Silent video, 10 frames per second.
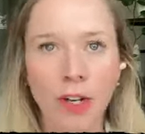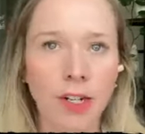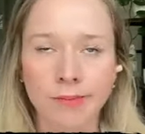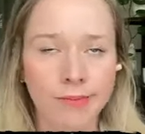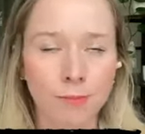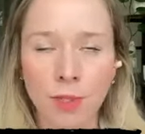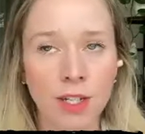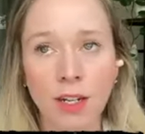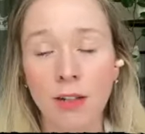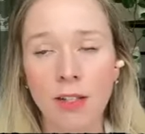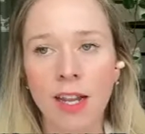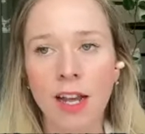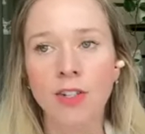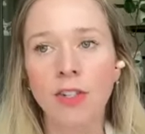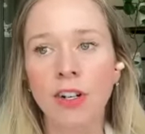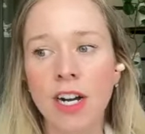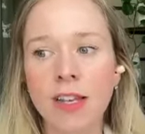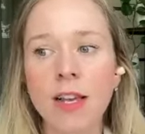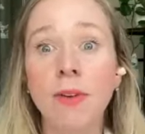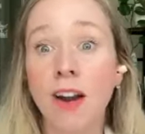on a particular schedule or
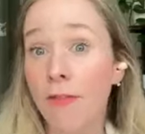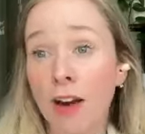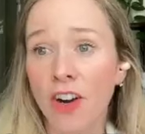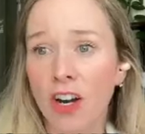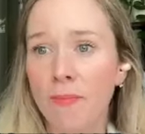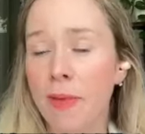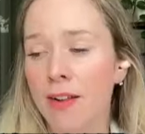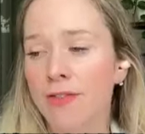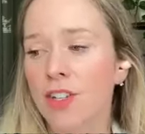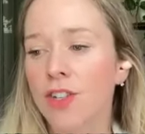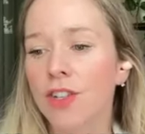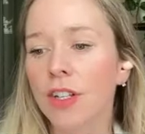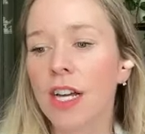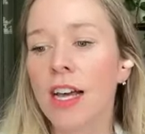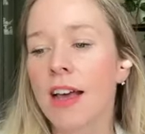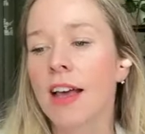anything, but I found it very beneficial.